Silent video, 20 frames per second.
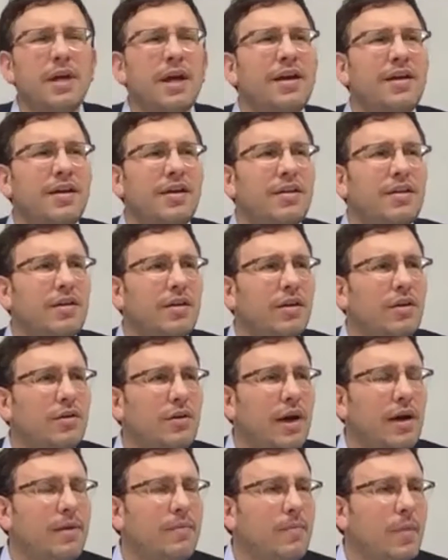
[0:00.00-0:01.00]
Yeah,
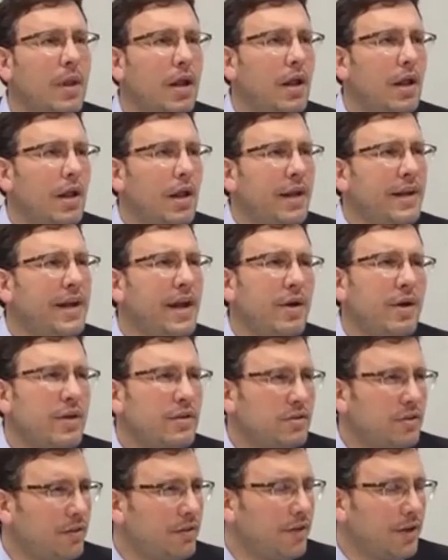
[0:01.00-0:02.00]
right? Now,
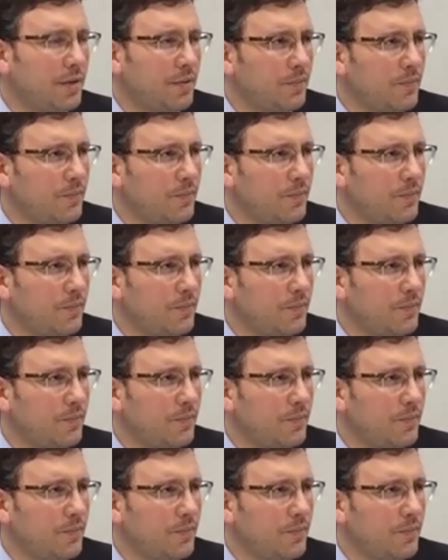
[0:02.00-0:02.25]
here's the thing.